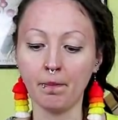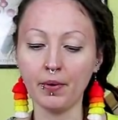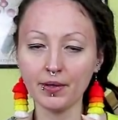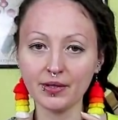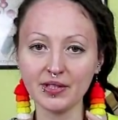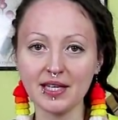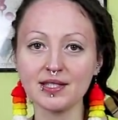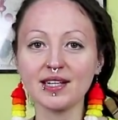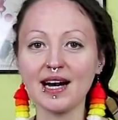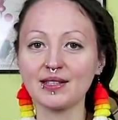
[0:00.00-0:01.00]

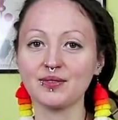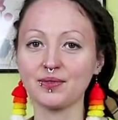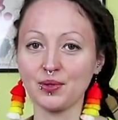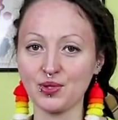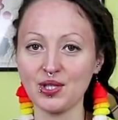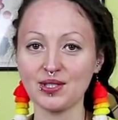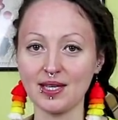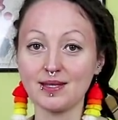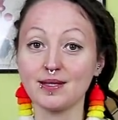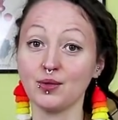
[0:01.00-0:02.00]
Bolognese kind of
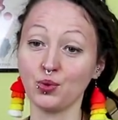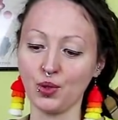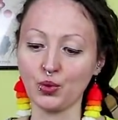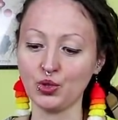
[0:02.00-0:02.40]
consistency to your